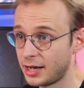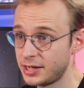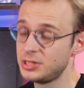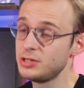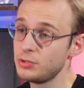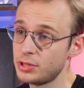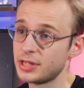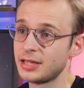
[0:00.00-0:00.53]
I
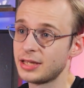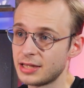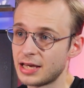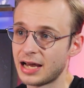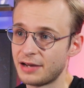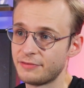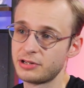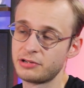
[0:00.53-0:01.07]
do think that
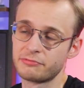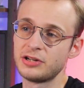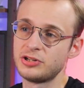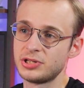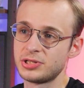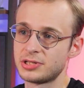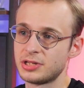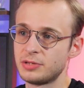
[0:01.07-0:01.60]
having
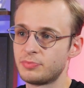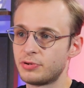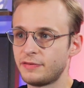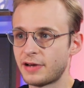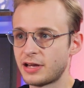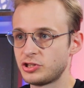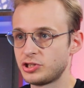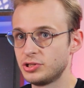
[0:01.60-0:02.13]
registered
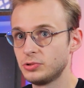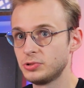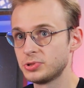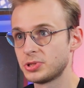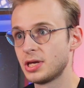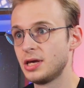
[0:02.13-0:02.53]
professionals